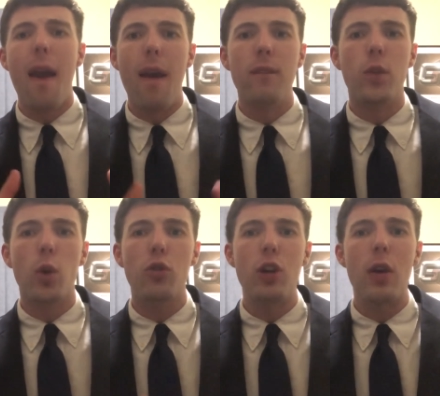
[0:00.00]
and
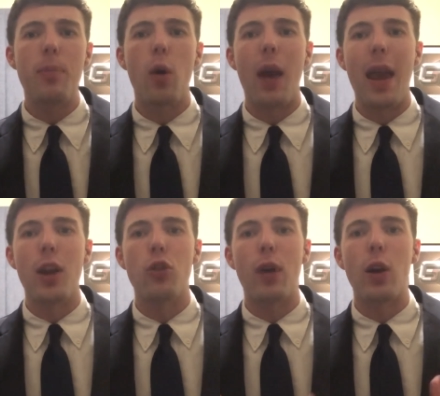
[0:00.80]
force Gerry
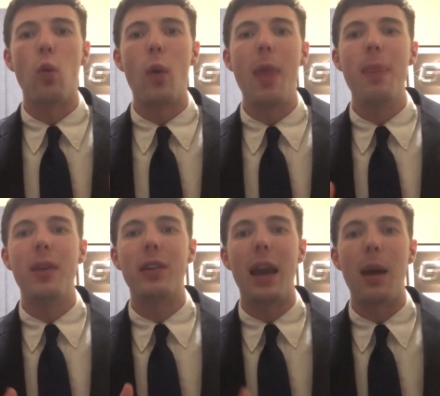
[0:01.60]
Bohanon to try to win
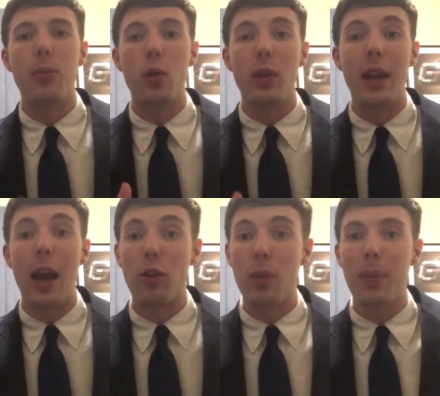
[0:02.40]
this game through the
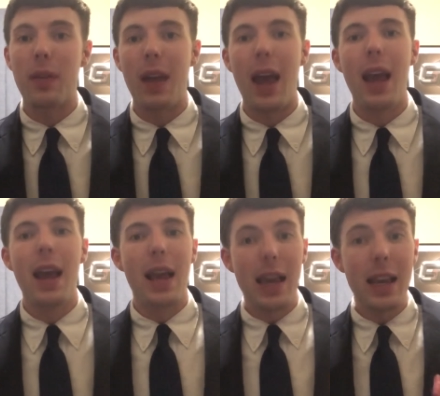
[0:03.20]
air. Something that
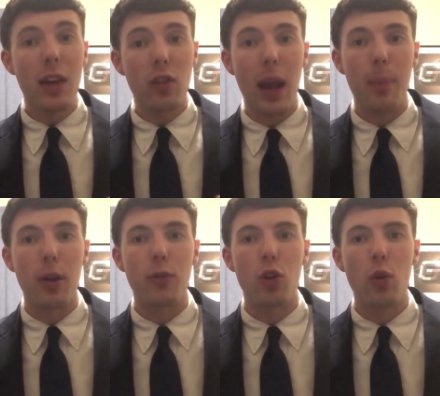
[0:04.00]
he is
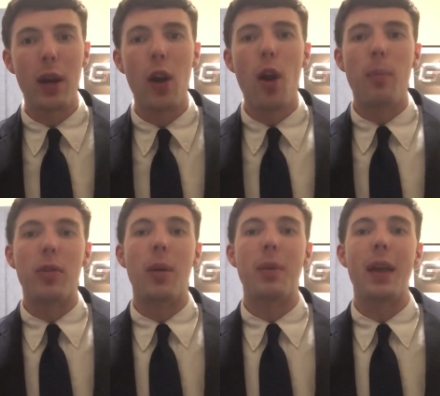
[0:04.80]
capable of doing,
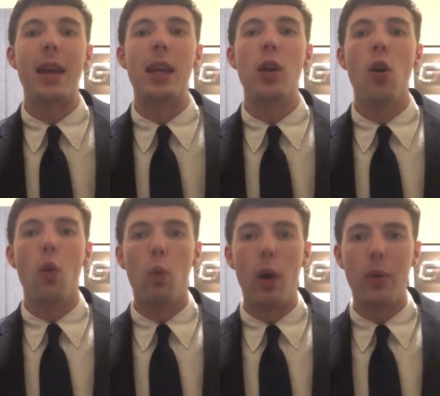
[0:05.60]
but something that he
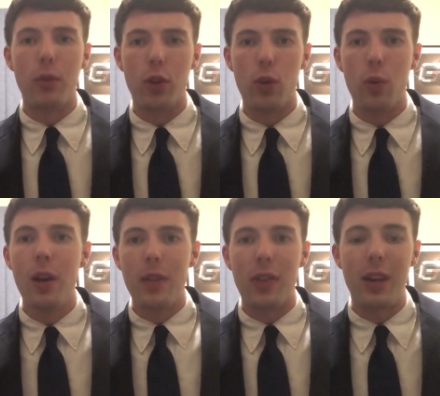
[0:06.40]
won't do.
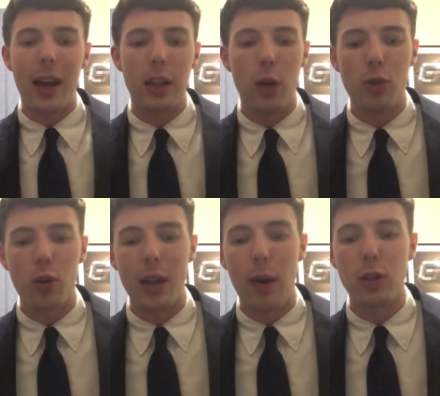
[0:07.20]
The Cyclones
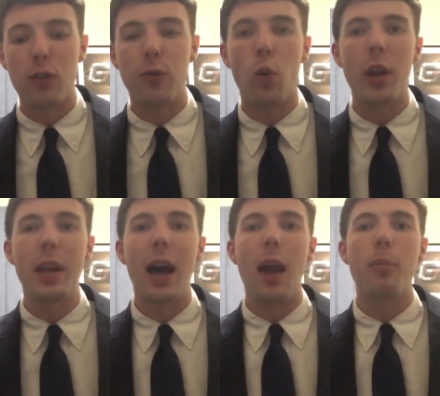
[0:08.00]
are allowing just
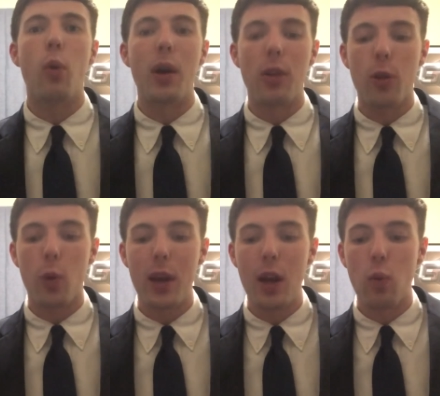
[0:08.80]

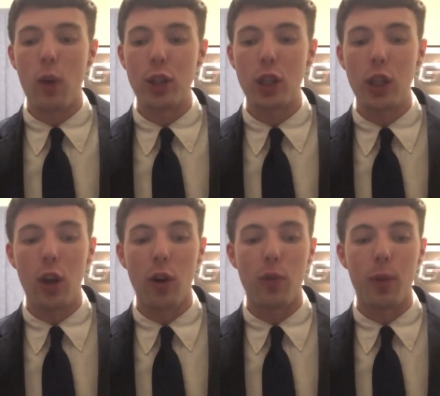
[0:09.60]
49.3 rushing
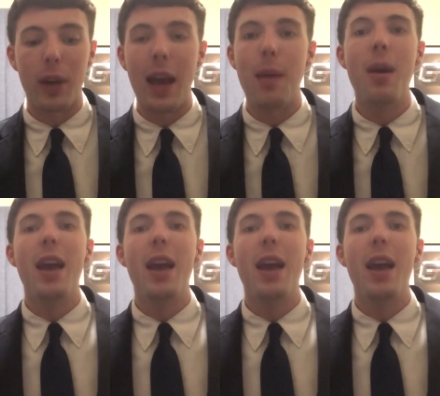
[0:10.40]
yards per game.